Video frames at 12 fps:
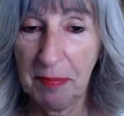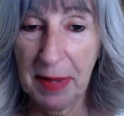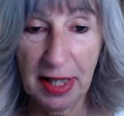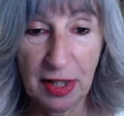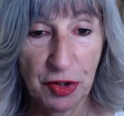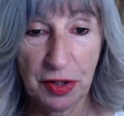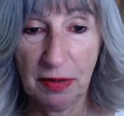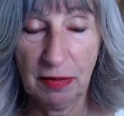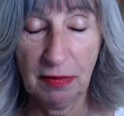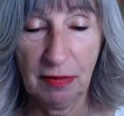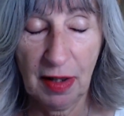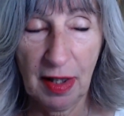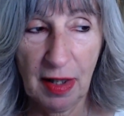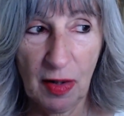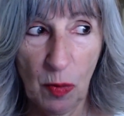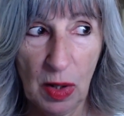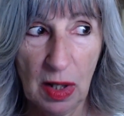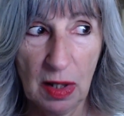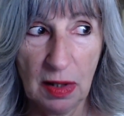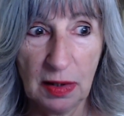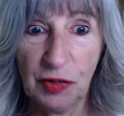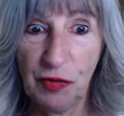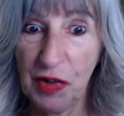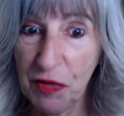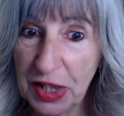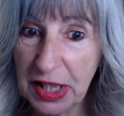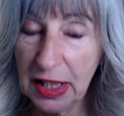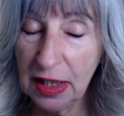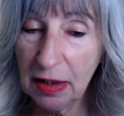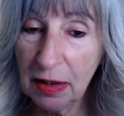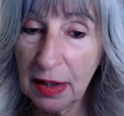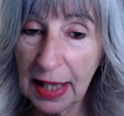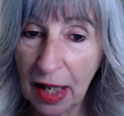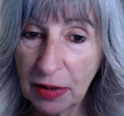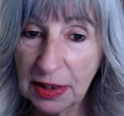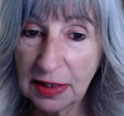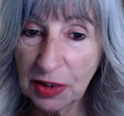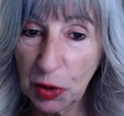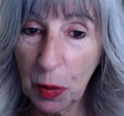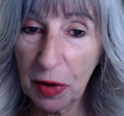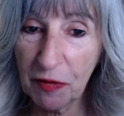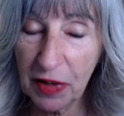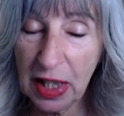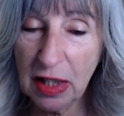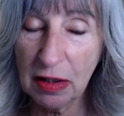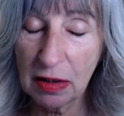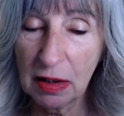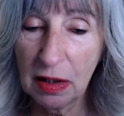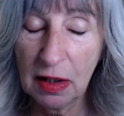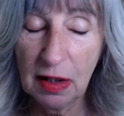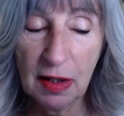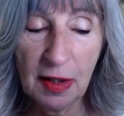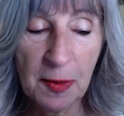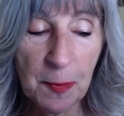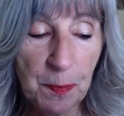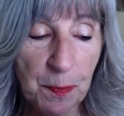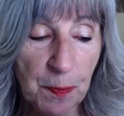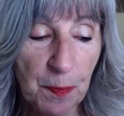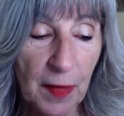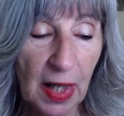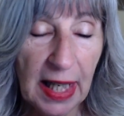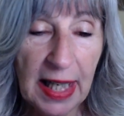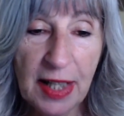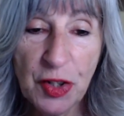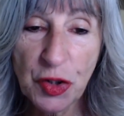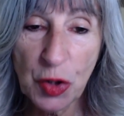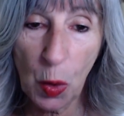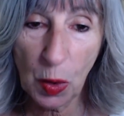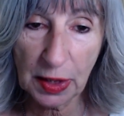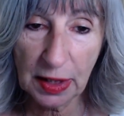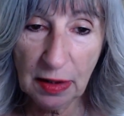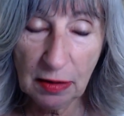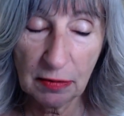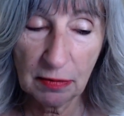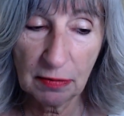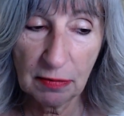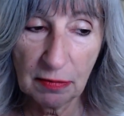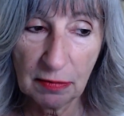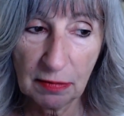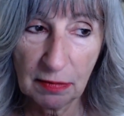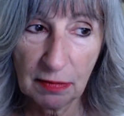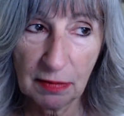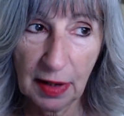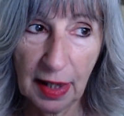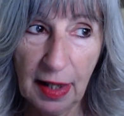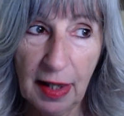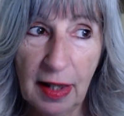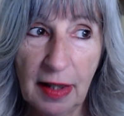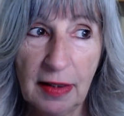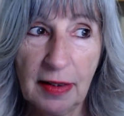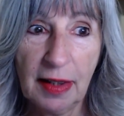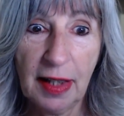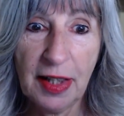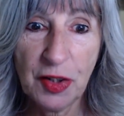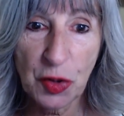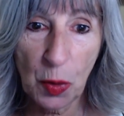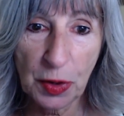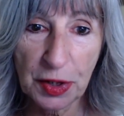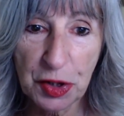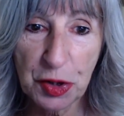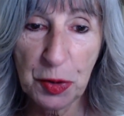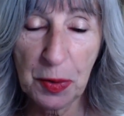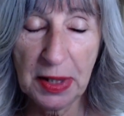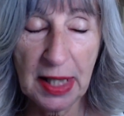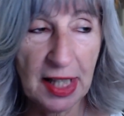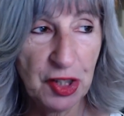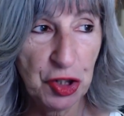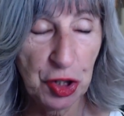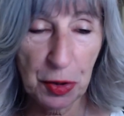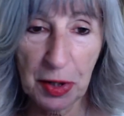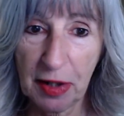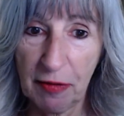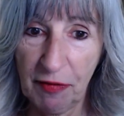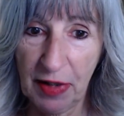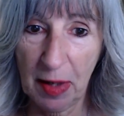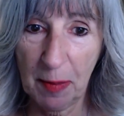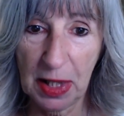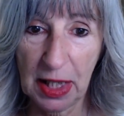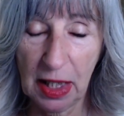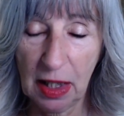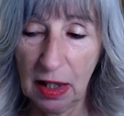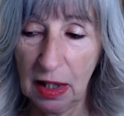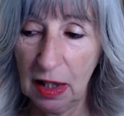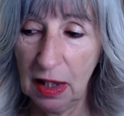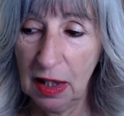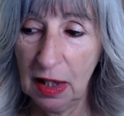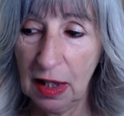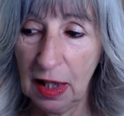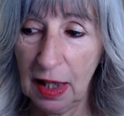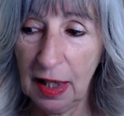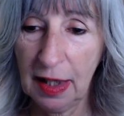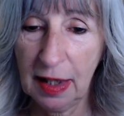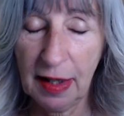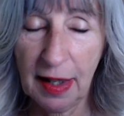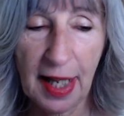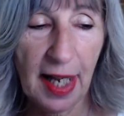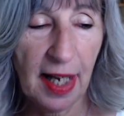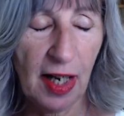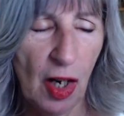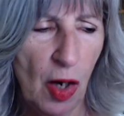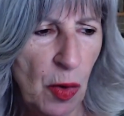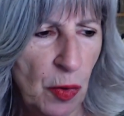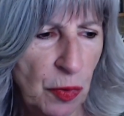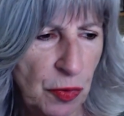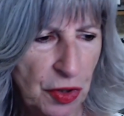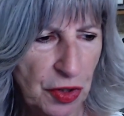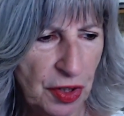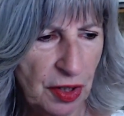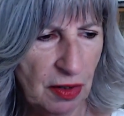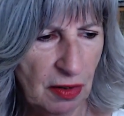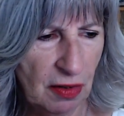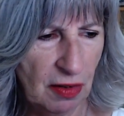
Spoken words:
mansion that was 15,000 square feet. He sold it, and he sold it to a Nigerian family, and they owned